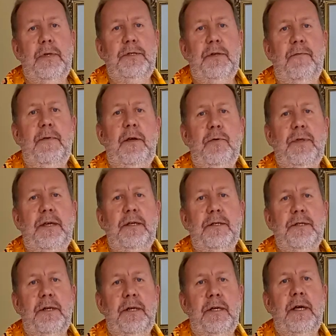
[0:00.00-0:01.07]
there's a few things
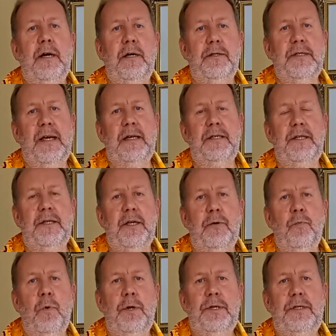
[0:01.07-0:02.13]
that it can't actually do.
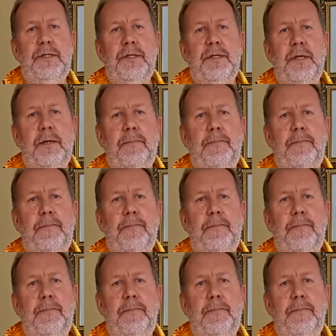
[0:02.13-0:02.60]
One is